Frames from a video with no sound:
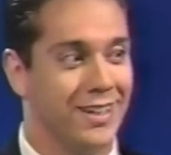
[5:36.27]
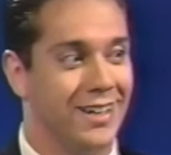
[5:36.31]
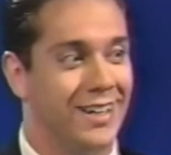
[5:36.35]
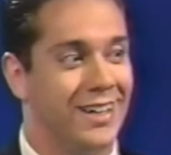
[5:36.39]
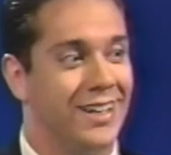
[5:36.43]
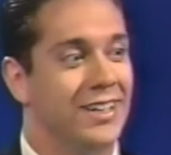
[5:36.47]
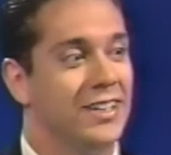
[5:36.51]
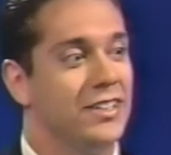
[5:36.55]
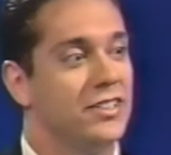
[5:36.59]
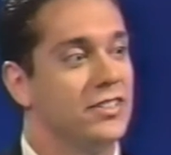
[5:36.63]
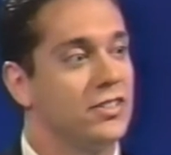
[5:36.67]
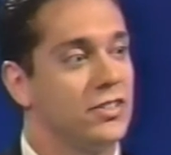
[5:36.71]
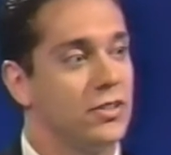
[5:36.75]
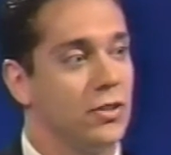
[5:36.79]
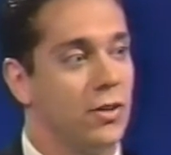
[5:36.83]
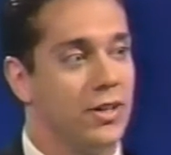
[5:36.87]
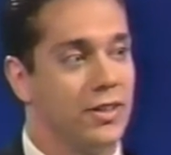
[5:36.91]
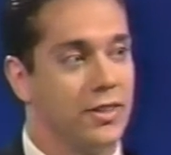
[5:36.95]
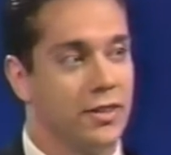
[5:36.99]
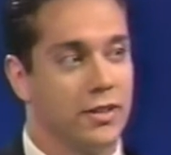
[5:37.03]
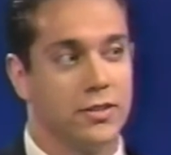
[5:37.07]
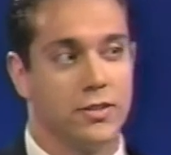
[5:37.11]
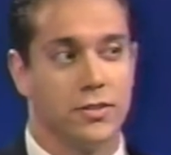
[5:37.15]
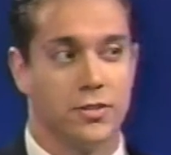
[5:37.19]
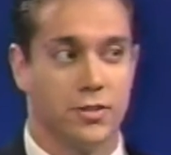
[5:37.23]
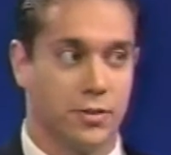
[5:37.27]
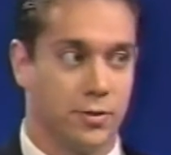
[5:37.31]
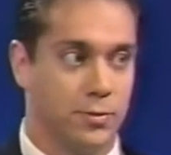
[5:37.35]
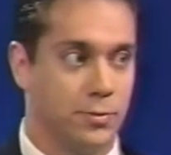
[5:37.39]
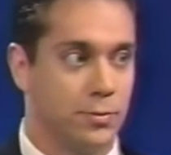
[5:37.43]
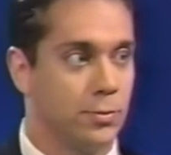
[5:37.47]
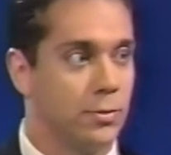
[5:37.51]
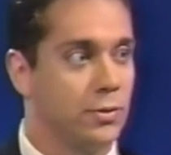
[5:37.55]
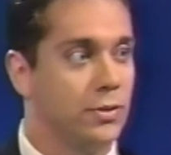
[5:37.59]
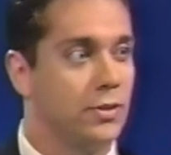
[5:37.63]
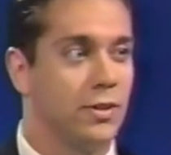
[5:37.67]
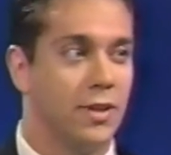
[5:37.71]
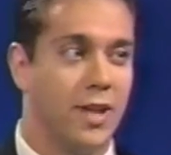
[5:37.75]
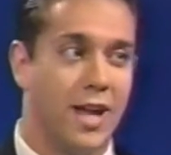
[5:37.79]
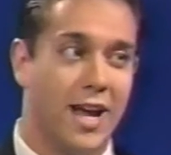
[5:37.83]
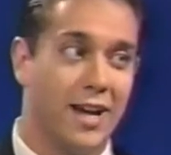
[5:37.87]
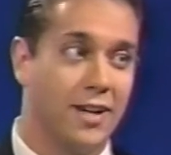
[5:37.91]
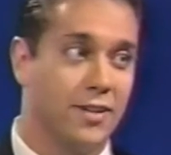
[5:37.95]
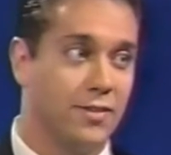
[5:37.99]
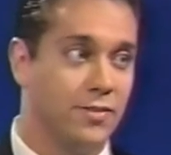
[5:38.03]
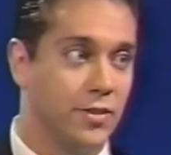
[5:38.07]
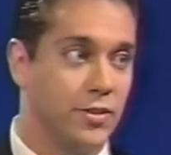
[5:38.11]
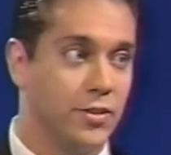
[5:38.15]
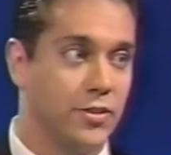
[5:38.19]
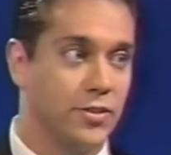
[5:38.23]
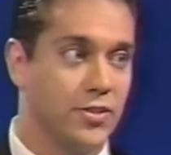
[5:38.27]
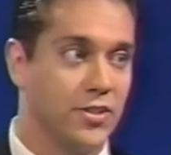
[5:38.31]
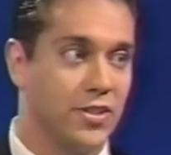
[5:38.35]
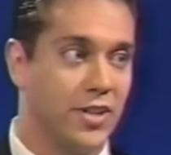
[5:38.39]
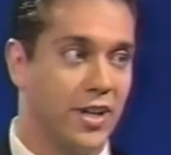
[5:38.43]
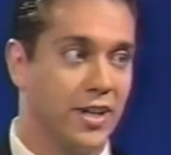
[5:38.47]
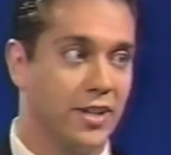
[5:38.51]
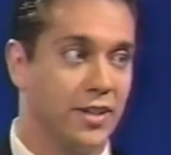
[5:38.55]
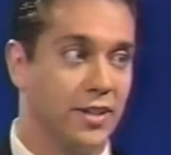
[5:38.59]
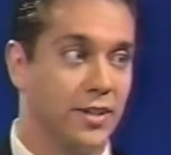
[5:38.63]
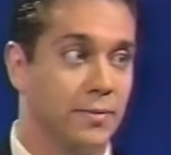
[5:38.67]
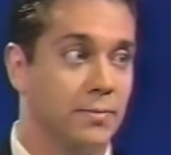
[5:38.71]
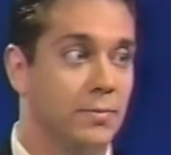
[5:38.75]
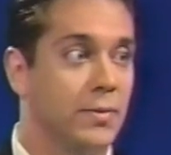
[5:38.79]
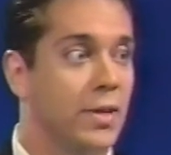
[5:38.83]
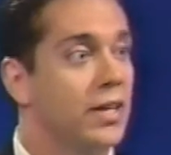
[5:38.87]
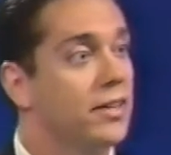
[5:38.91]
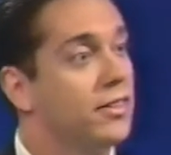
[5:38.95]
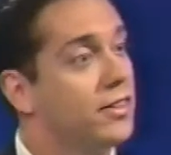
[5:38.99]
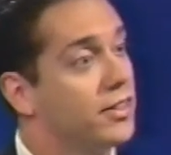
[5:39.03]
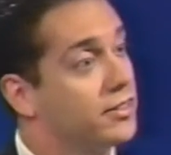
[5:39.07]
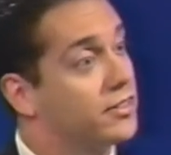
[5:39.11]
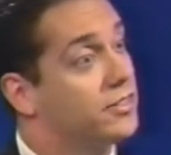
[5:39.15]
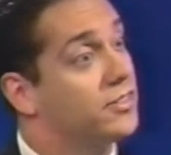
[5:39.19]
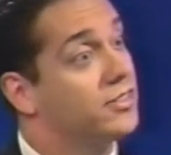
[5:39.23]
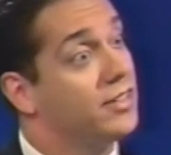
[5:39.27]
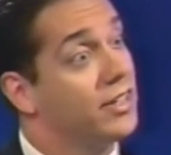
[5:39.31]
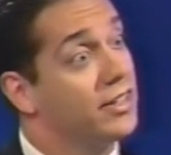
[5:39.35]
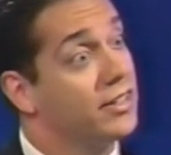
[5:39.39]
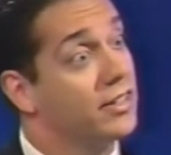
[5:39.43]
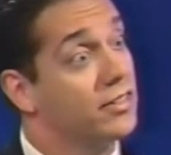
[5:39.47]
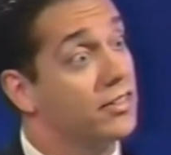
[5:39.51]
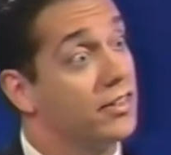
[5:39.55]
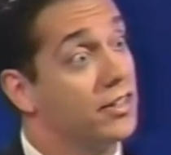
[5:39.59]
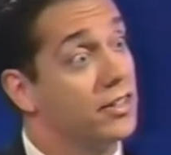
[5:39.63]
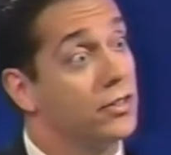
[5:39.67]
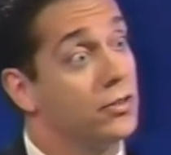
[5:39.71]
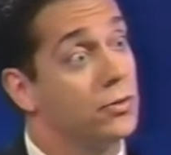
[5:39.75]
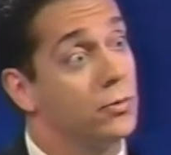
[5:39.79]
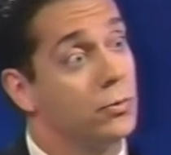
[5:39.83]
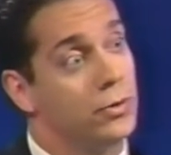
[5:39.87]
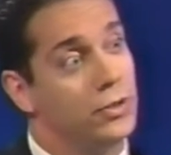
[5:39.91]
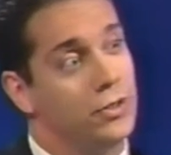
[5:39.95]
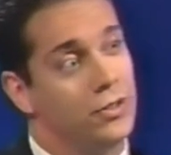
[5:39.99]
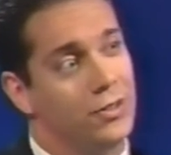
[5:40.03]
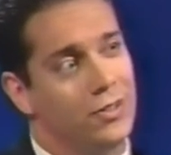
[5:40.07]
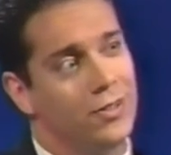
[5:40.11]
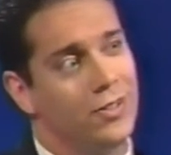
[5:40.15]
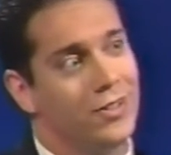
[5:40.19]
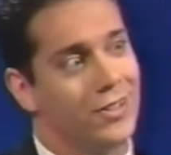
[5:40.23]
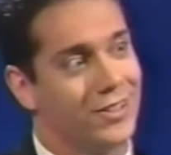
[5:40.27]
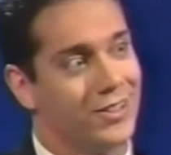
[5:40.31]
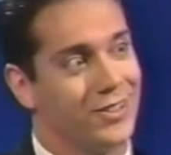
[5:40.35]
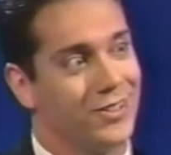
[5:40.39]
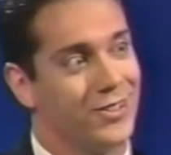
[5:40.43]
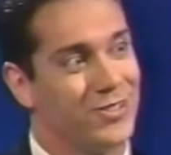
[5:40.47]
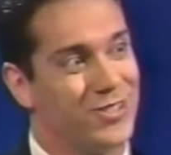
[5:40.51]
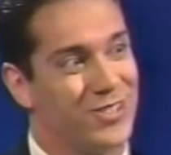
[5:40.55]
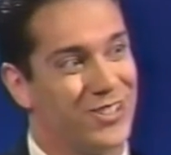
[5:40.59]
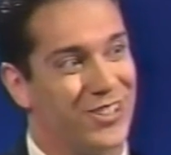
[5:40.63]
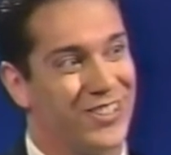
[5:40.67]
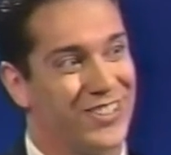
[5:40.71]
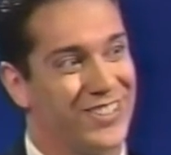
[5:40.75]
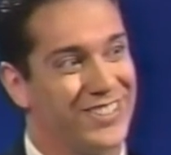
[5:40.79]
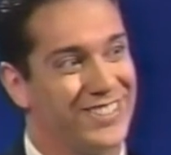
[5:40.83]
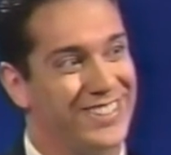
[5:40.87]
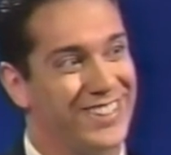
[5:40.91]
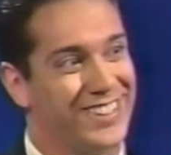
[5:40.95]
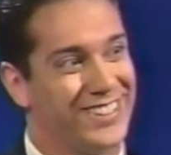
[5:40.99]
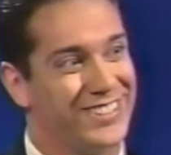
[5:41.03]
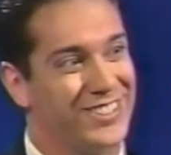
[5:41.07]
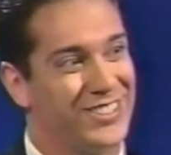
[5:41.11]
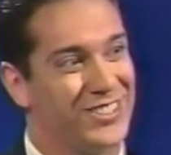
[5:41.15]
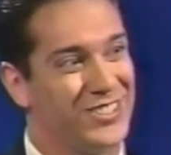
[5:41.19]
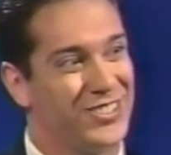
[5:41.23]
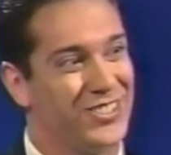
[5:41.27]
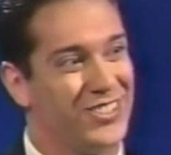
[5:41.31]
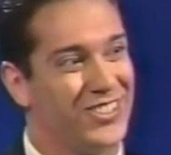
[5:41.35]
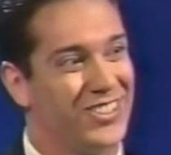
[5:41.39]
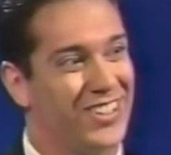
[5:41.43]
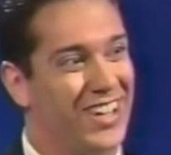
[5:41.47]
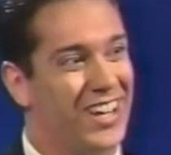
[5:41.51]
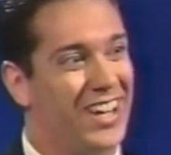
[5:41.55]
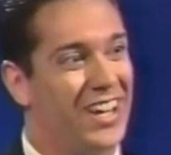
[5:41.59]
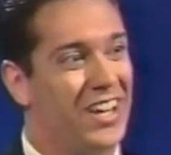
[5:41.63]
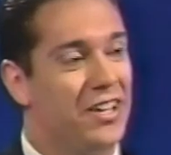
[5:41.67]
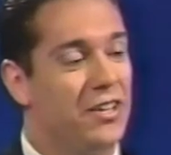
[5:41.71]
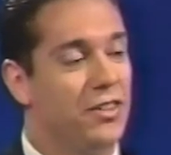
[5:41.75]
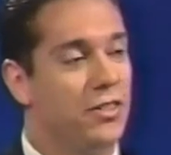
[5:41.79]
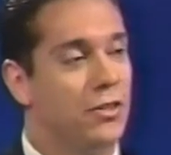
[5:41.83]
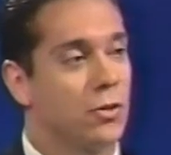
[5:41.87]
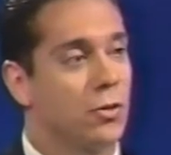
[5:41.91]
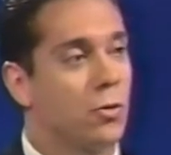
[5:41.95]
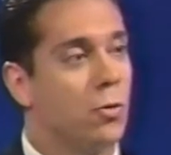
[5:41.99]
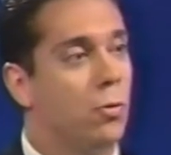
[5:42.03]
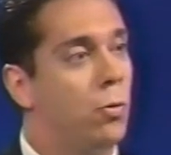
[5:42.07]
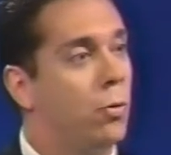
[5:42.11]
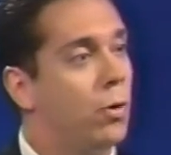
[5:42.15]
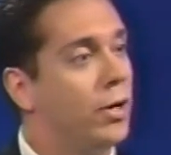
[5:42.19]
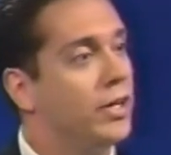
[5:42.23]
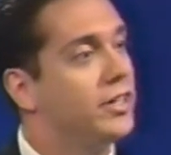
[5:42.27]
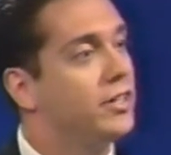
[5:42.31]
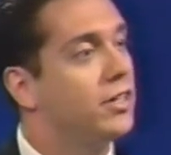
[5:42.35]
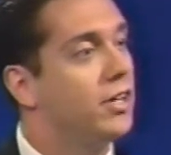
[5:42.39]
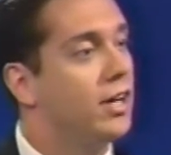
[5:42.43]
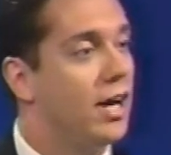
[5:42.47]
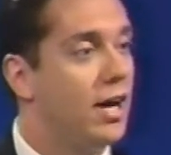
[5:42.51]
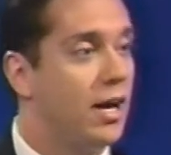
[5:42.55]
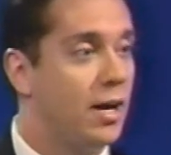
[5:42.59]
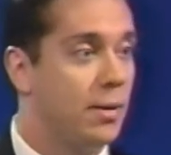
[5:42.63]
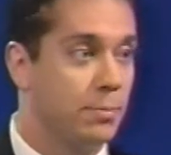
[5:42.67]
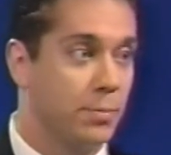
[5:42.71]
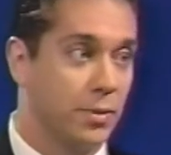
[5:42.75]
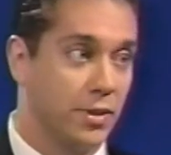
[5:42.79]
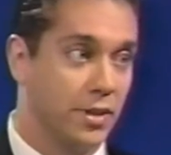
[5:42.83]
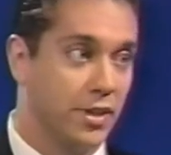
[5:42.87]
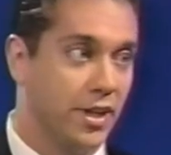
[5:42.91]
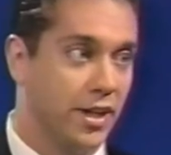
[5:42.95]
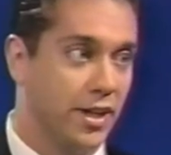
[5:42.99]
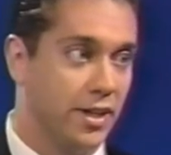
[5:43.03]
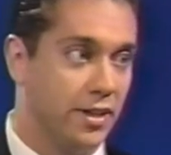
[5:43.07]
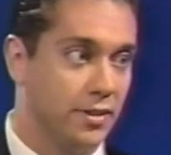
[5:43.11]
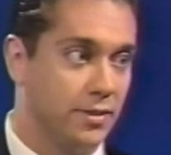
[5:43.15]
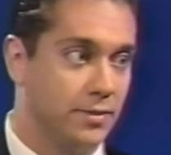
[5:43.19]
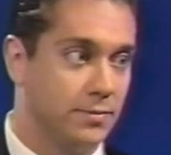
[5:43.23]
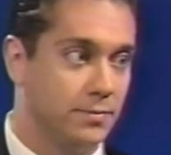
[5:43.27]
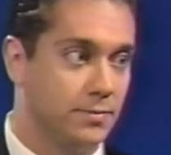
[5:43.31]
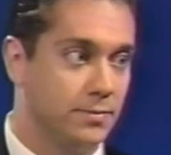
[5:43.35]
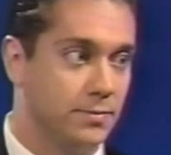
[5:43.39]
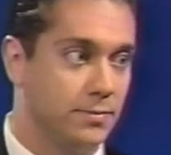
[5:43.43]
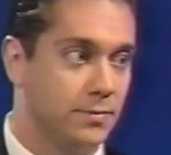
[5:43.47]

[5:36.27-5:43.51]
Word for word: Mm-hmm. So I think there's a real lack of understanding. I think the second thing is when you look at those architectures, they're quite complicated.